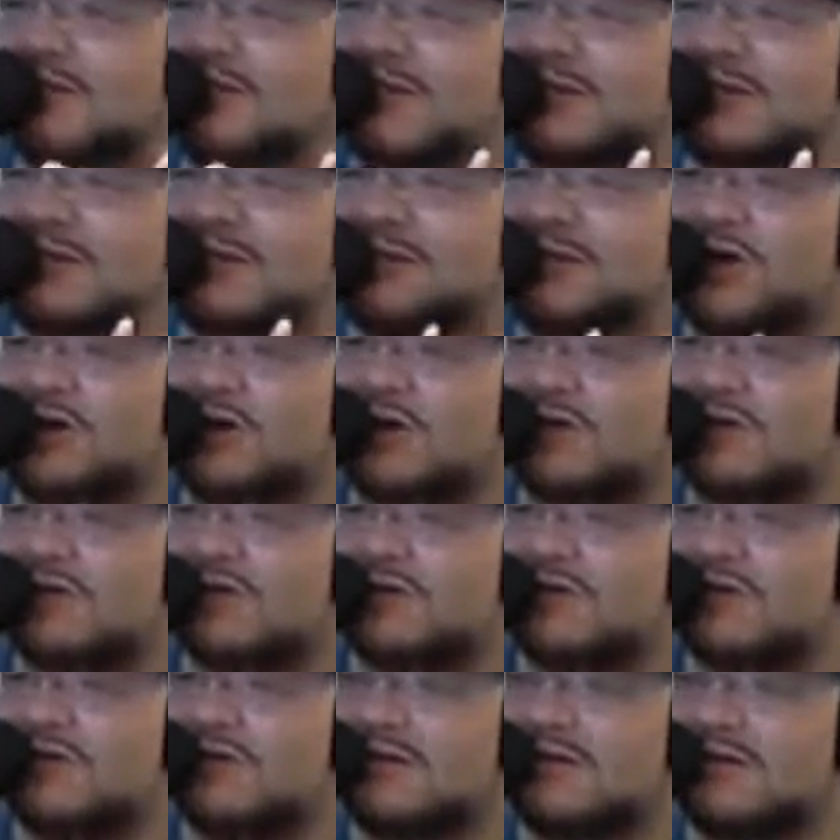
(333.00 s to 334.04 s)
an
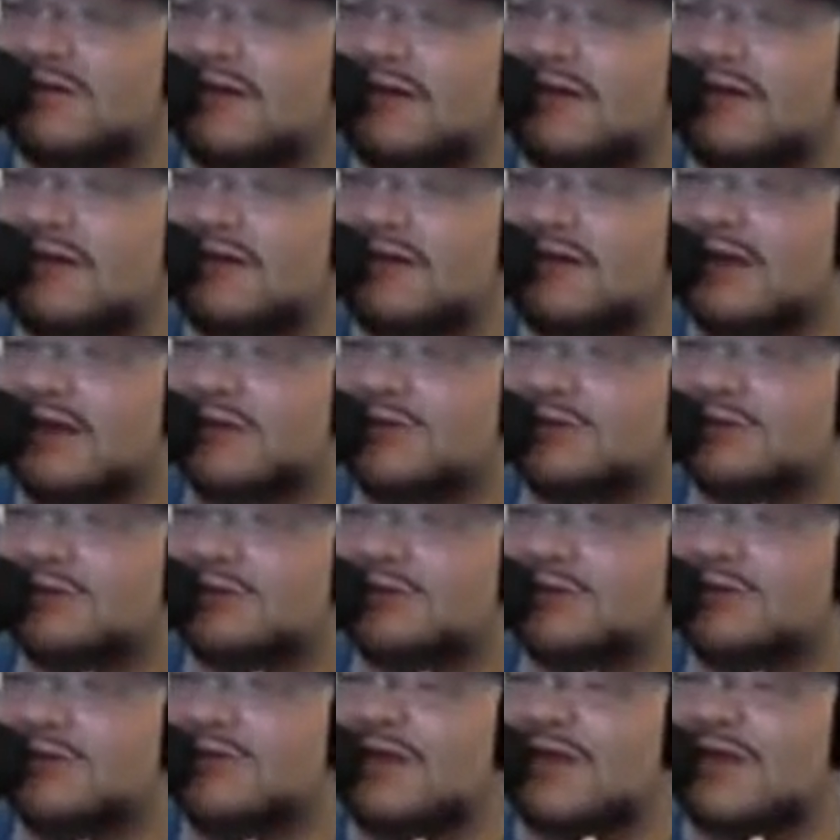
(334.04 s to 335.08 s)
adult, like there's
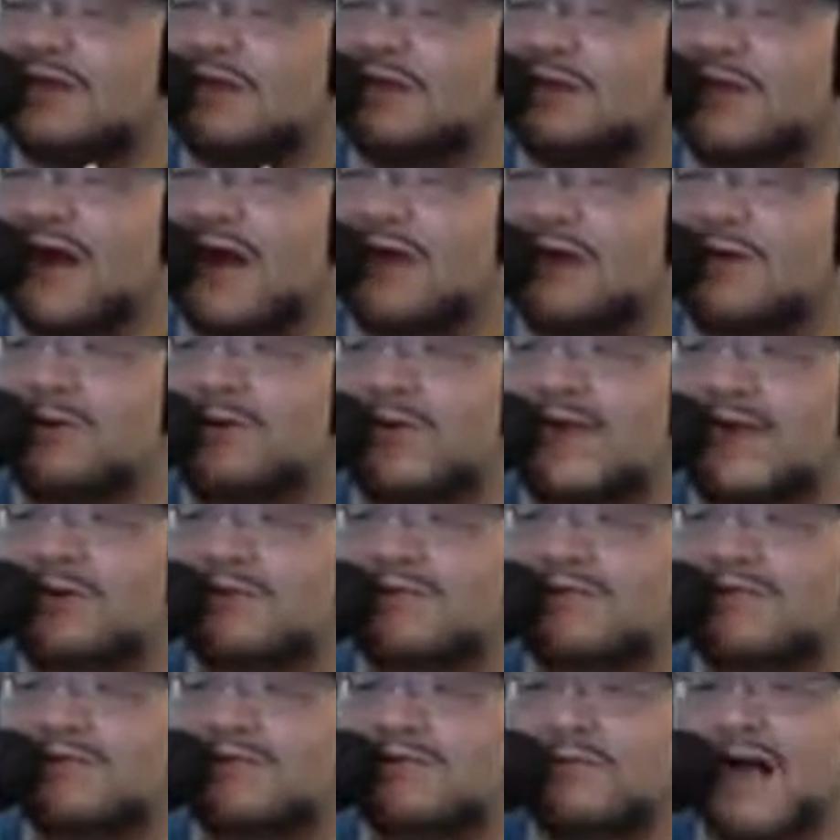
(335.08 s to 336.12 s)
no, like I go down
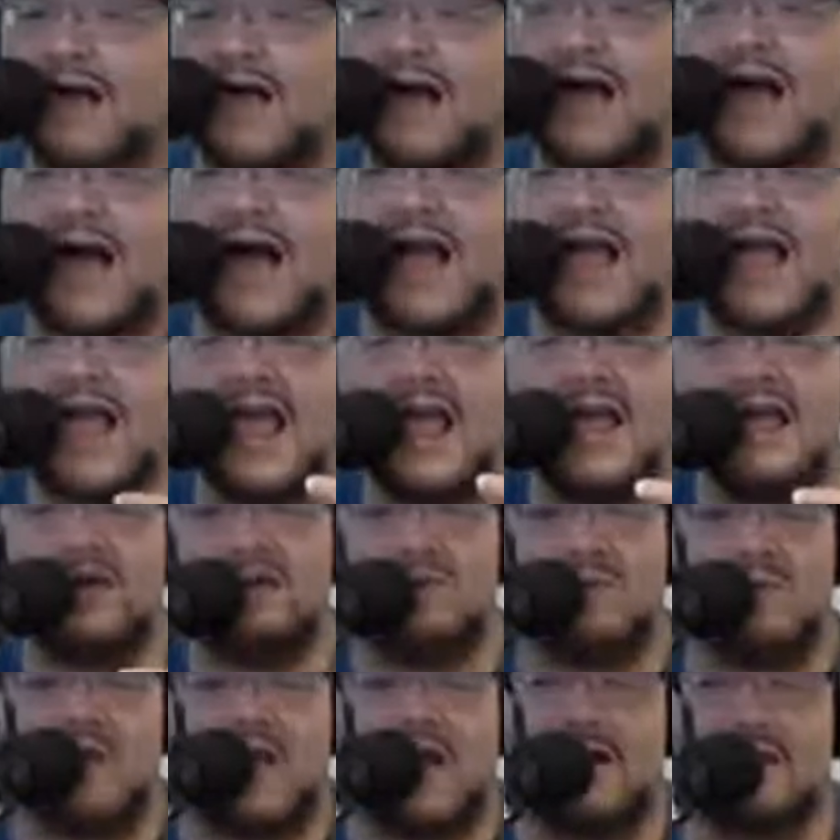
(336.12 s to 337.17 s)
there for, I hate
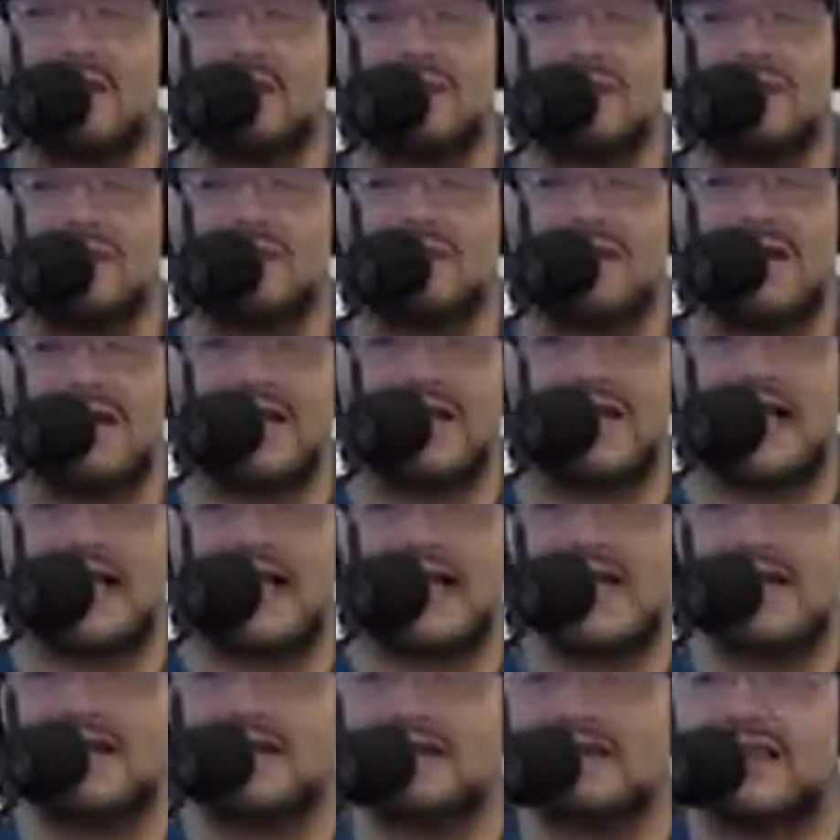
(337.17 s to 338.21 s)
crowds, right? I
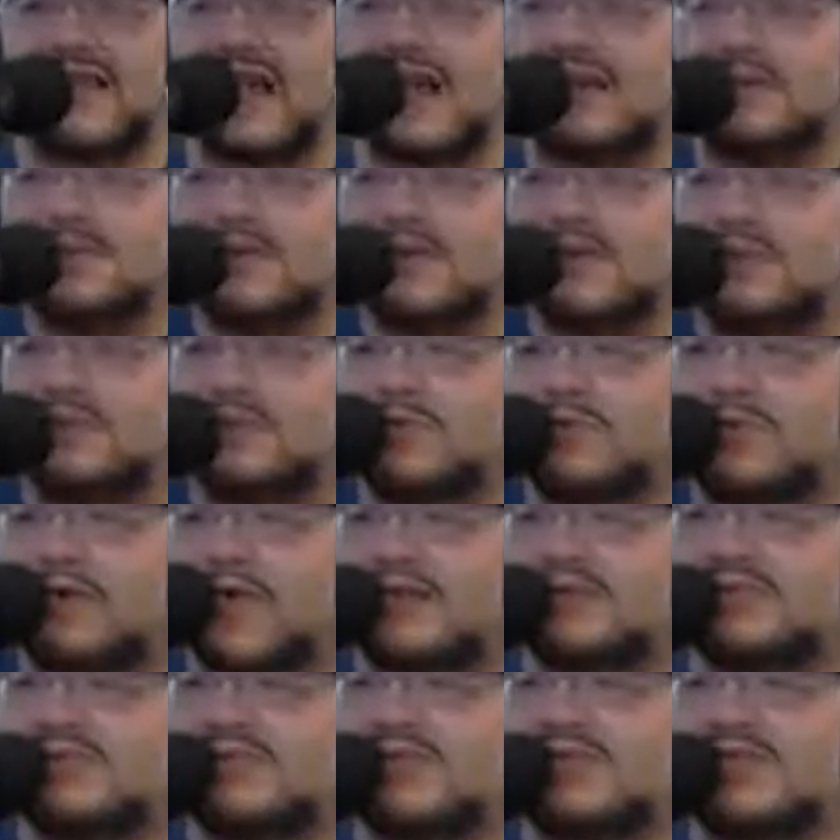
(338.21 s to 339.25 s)
hate a lot of people.
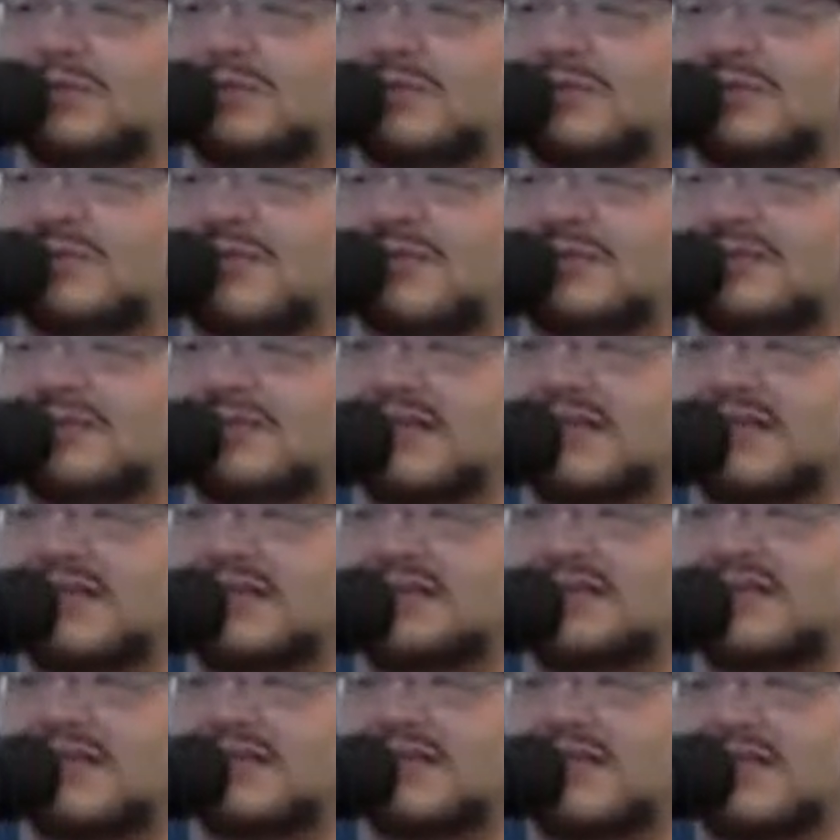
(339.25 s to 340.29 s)
And Summerfest
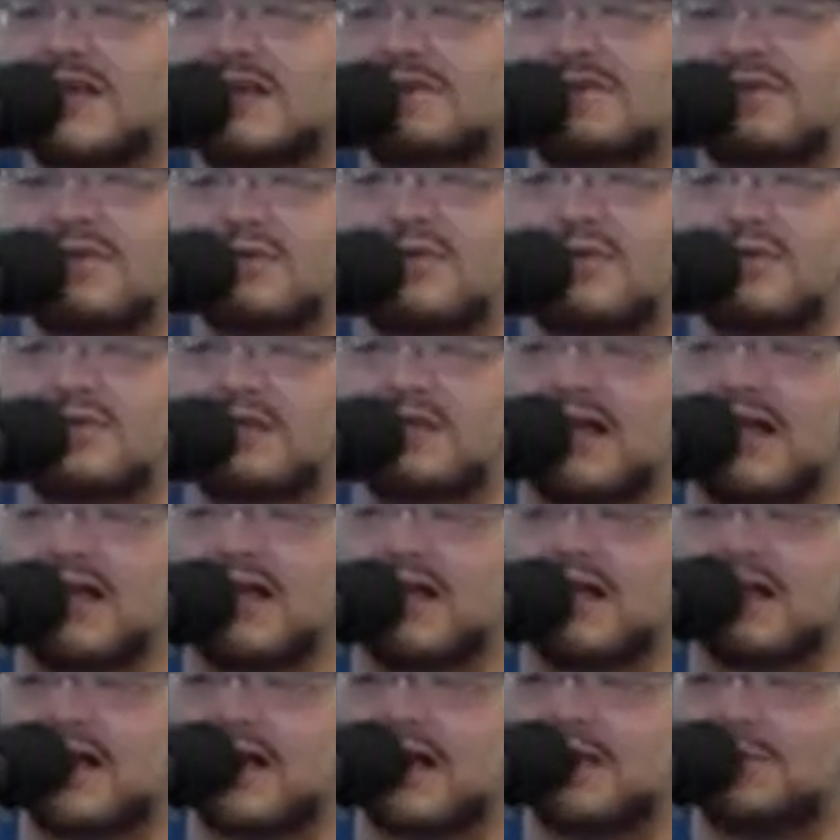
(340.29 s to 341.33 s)
is, if you don't like
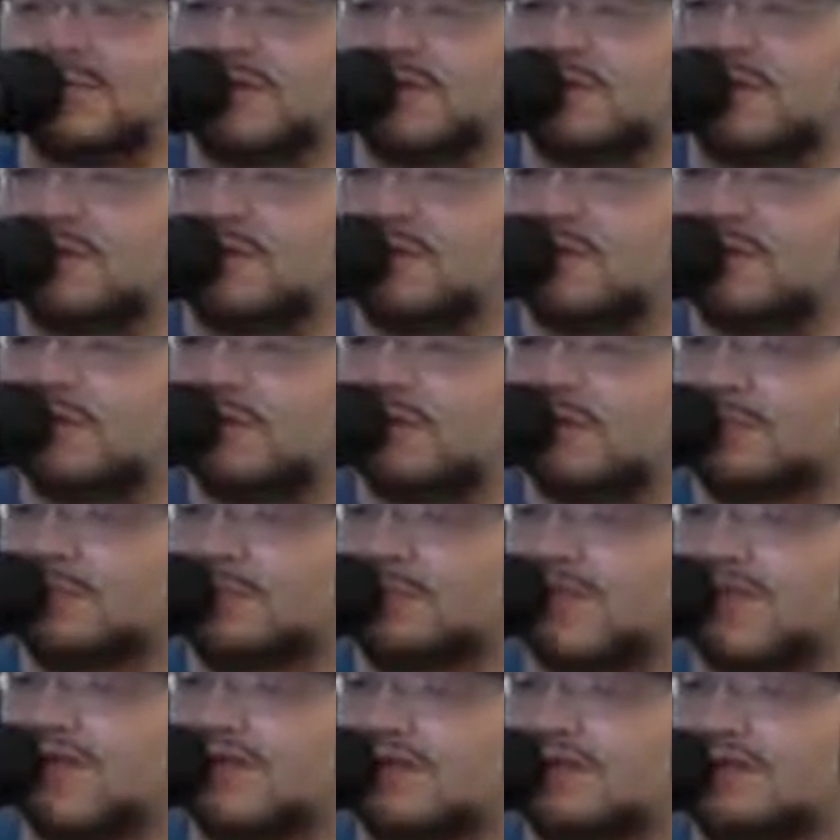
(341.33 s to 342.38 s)
a lot of people in one
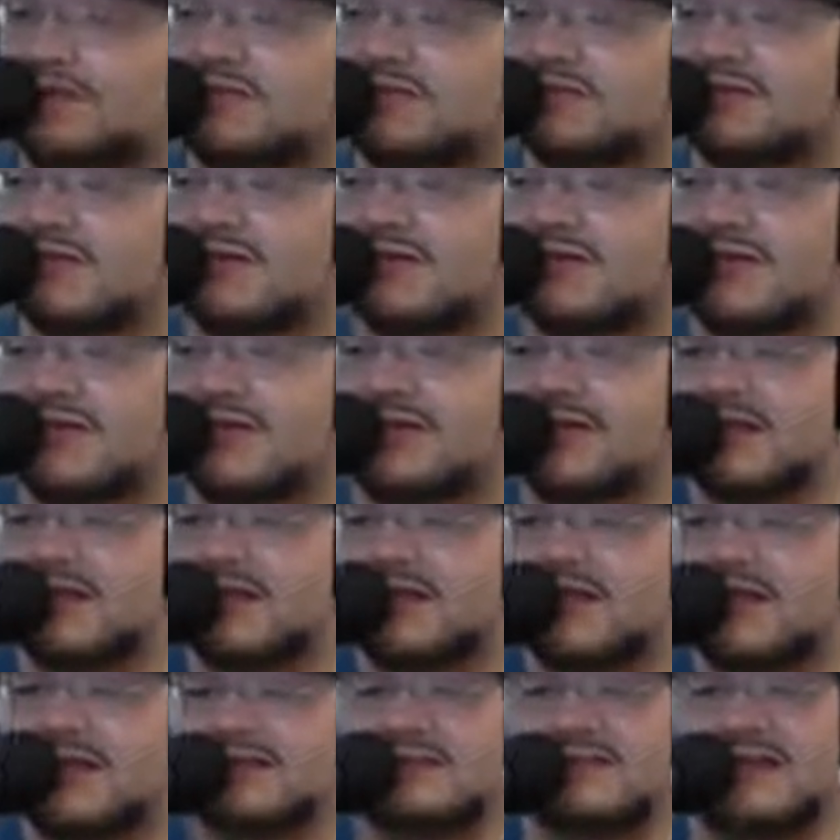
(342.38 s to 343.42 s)
place,
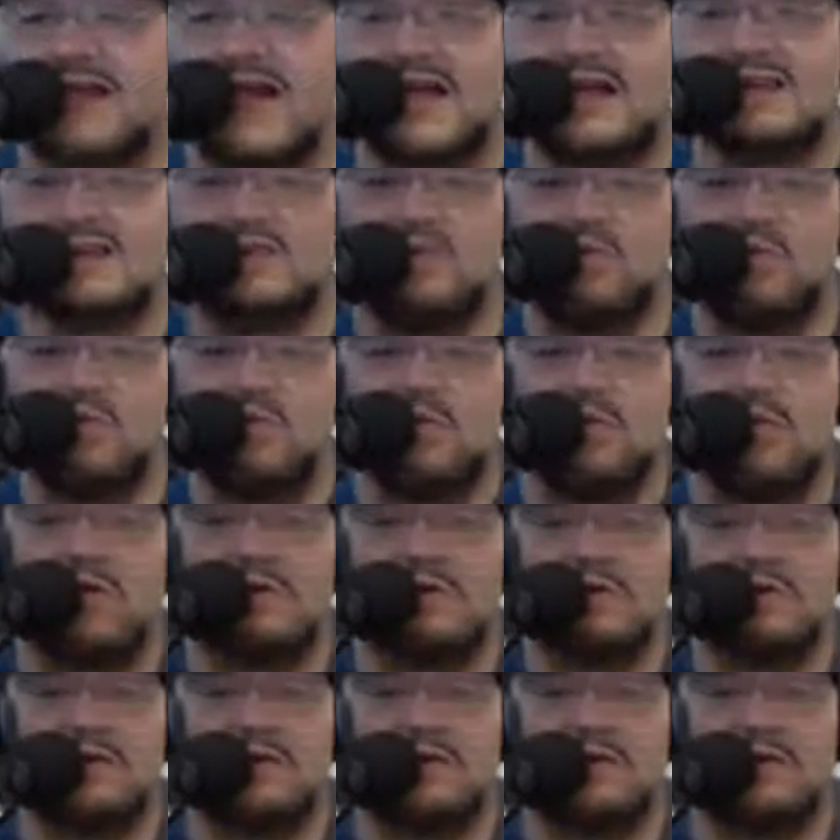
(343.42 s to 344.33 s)
that is the worst